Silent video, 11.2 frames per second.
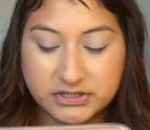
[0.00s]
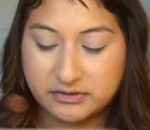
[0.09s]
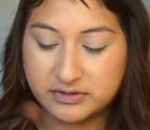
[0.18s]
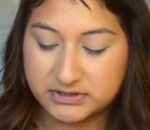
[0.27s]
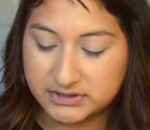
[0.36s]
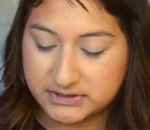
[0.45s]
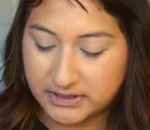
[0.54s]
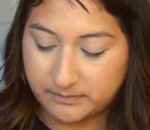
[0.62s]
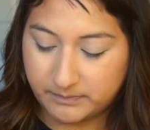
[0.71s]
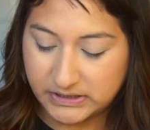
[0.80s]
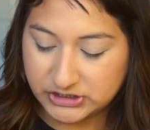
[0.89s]
So there's this
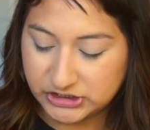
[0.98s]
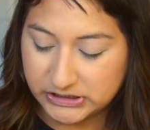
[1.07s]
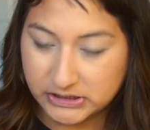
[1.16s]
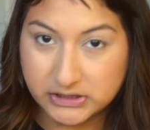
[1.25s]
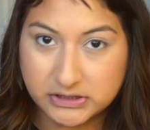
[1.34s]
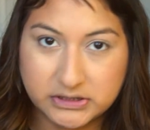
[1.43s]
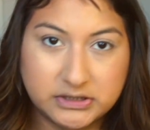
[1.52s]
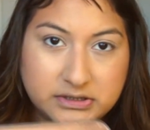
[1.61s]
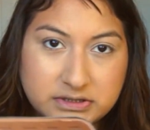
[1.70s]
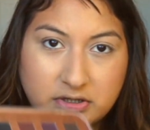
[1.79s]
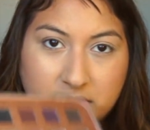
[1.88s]
like peachy,
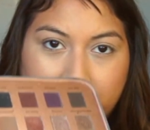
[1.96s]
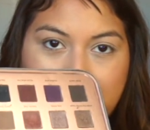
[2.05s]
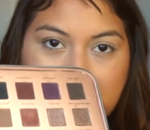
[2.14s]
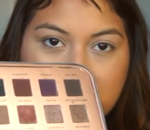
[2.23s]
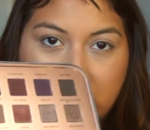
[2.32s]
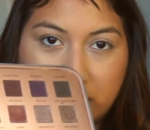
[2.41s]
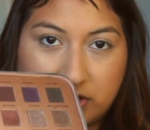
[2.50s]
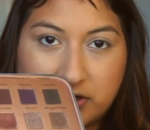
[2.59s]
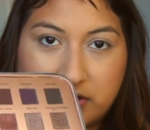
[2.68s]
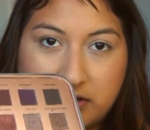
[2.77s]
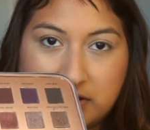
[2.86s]
it's called Peach on
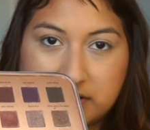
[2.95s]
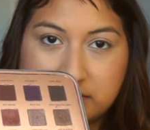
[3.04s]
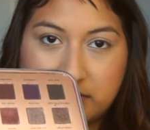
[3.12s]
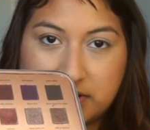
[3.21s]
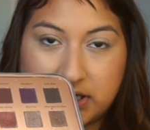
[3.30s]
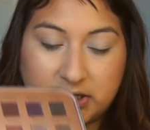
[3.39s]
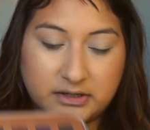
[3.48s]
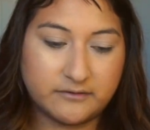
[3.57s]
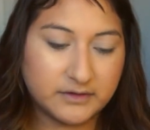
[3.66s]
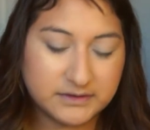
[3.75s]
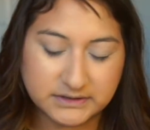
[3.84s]
Earth, this one that I
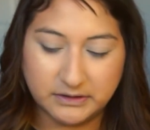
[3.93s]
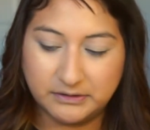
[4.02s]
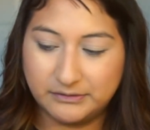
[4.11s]
love also.